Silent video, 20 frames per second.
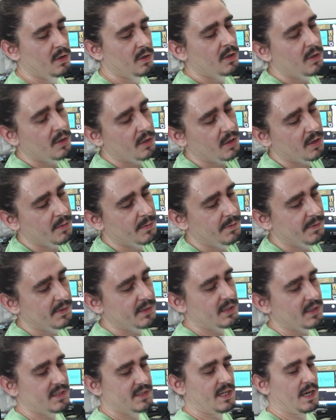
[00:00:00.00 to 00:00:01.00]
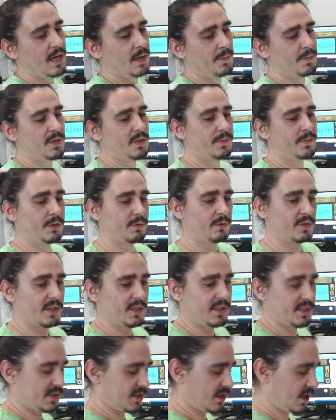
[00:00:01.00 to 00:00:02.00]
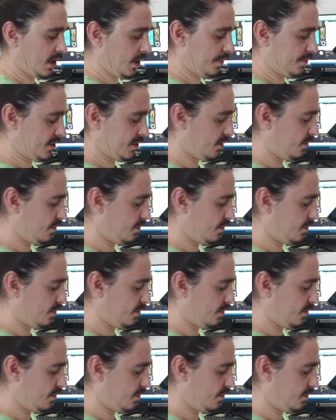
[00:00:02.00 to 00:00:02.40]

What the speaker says: If it does happen to be one of these caps,